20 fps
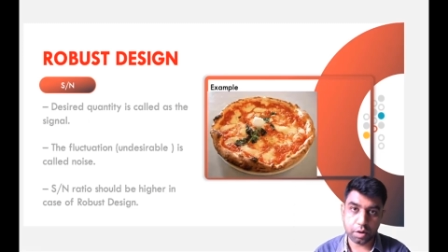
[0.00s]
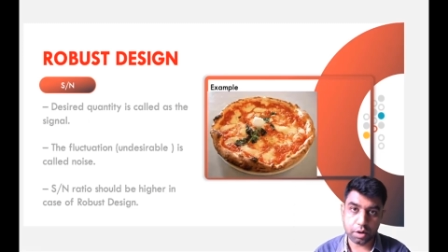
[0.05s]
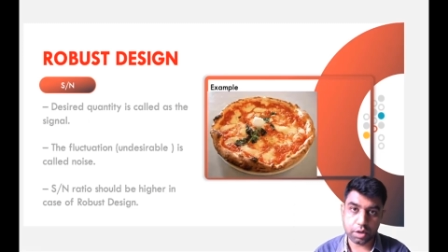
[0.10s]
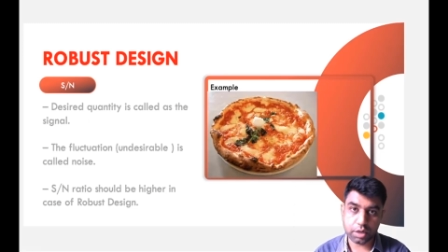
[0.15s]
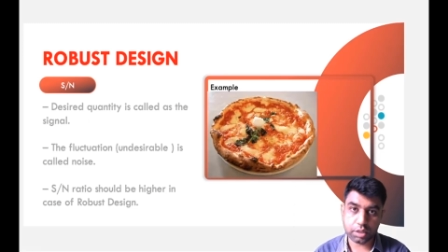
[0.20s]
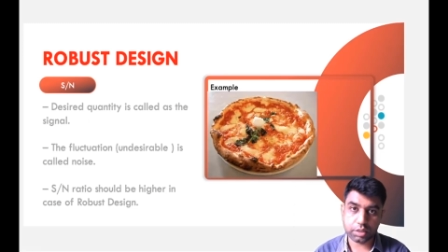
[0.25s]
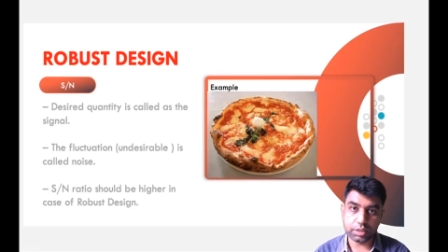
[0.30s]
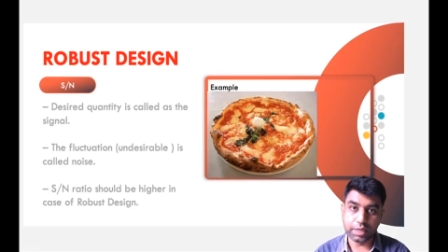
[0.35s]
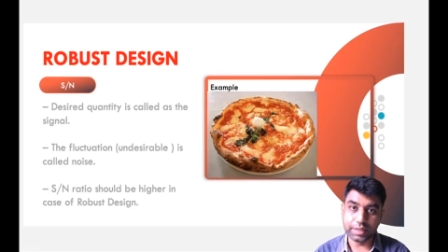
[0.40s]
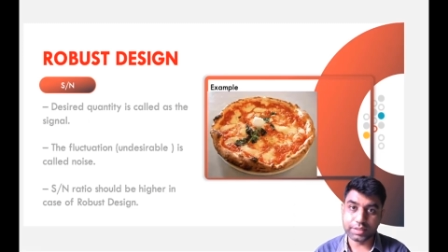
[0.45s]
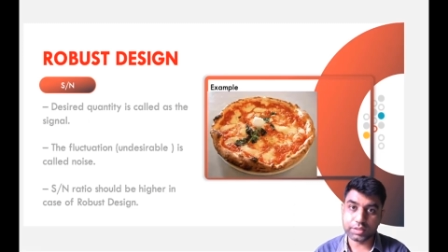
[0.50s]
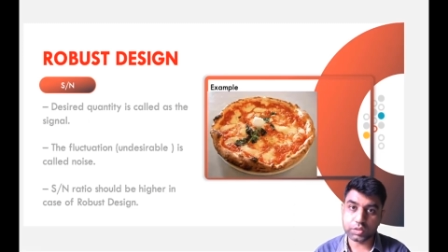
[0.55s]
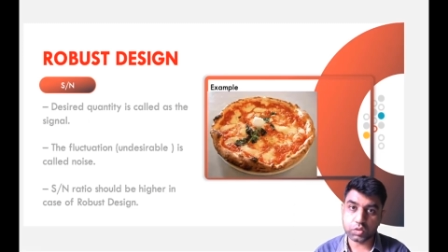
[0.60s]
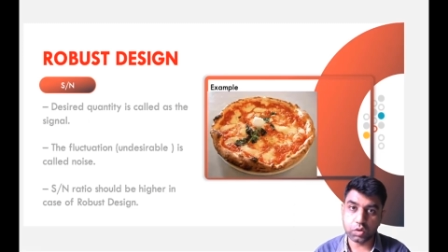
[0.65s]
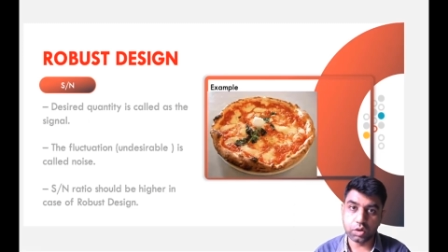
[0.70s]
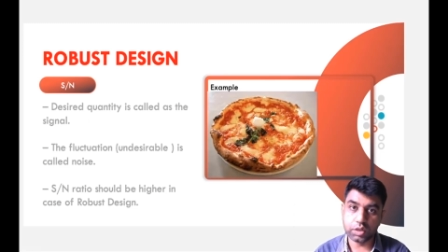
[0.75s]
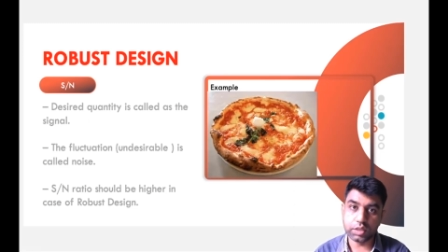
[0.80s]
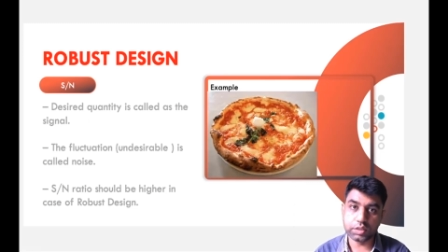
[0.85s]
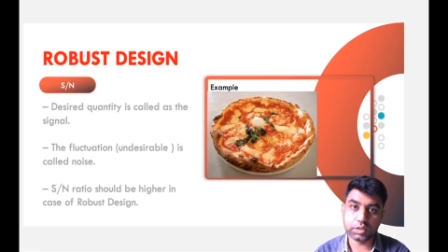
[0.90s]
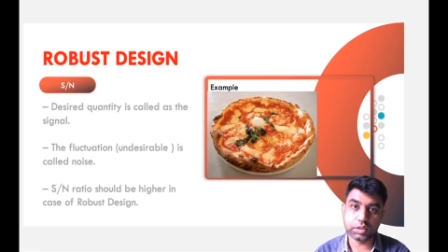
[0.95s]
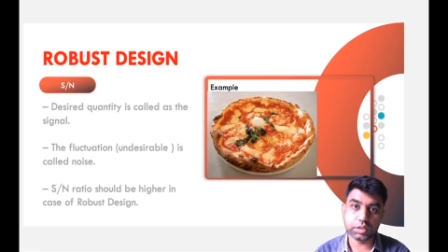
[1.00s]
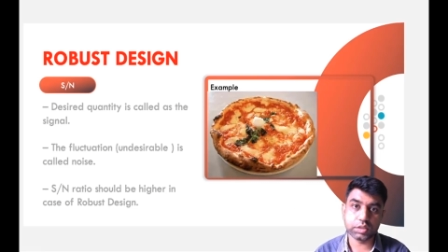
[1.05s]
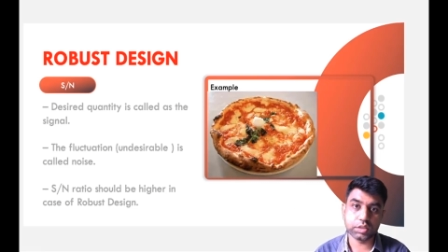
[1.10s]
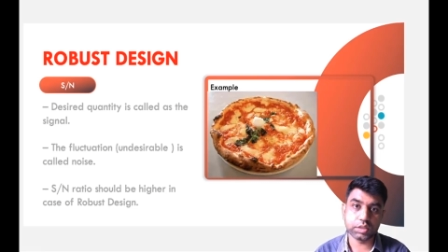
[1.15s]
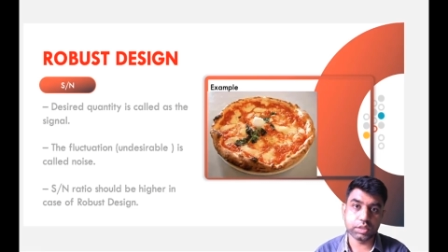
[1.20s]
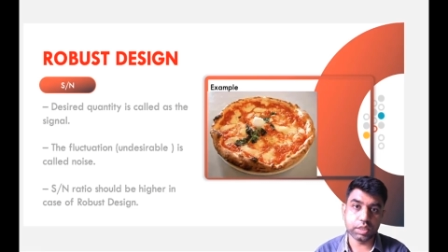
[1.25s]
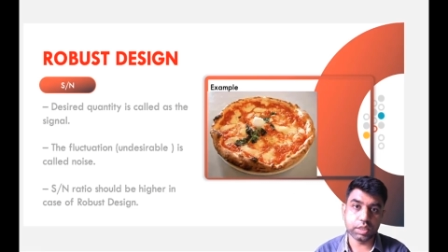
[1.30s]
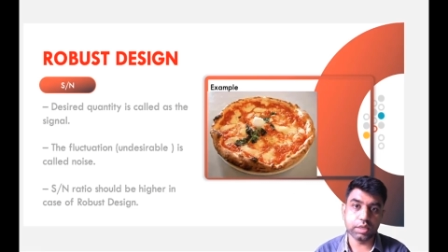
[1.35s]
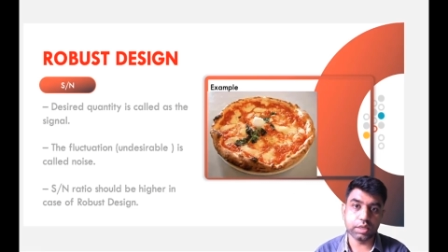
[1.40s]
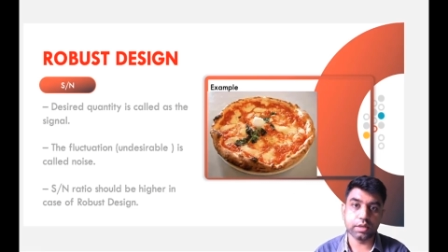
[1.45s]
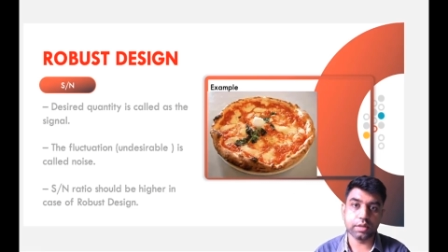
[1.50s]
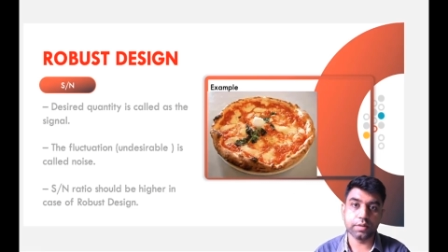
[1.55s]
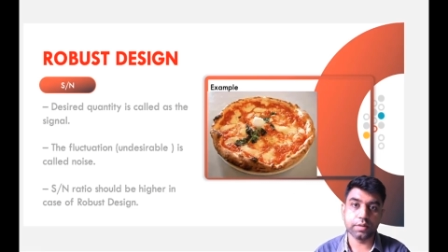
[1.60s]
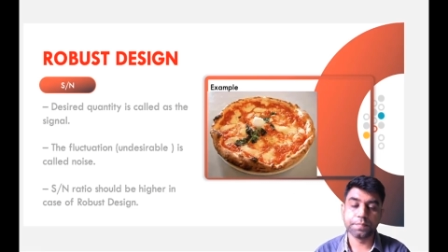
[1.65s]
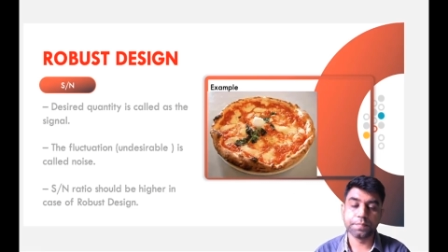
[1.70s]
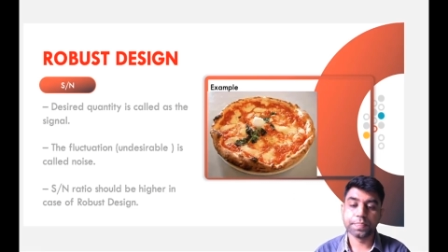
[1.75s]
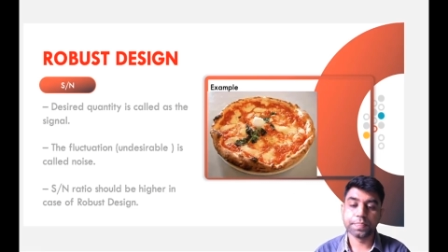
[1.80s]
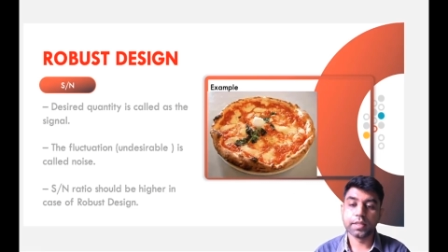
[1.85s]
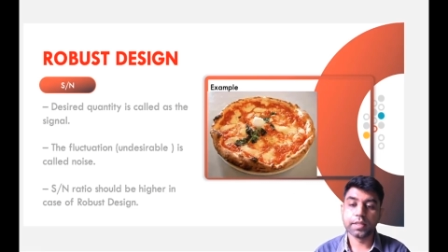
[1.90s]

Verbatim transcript: product, that is called as a signal.